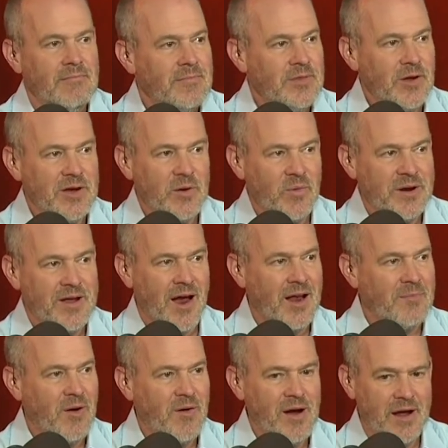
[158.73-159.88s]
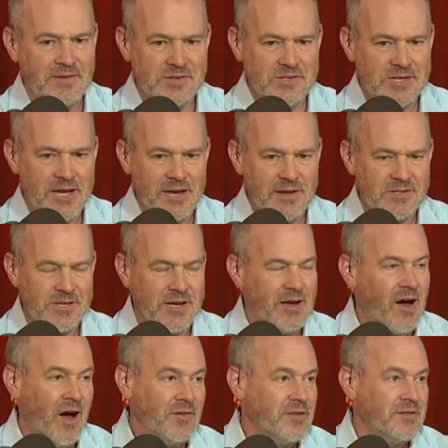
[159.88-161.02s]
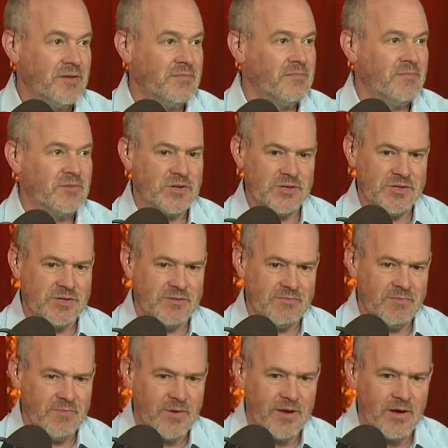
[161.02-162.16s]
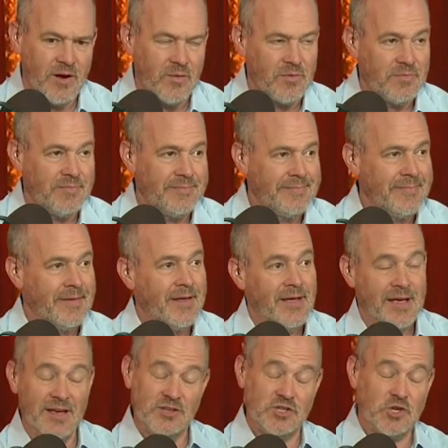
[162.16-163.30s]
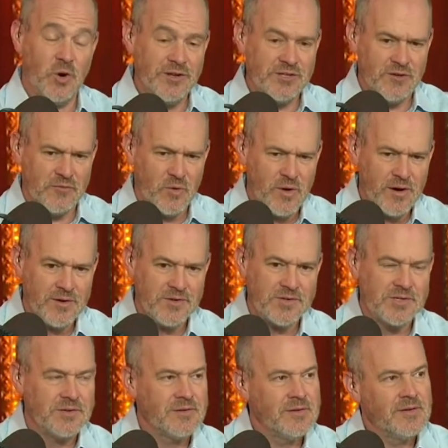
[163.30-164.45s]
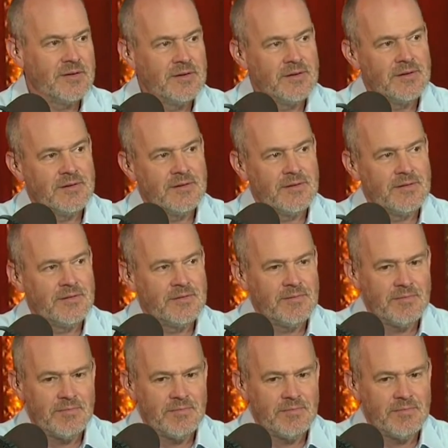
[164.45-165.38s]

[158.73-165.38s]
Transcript: look at what Kyler Murray had to say and say other than just his choice of words. That's right.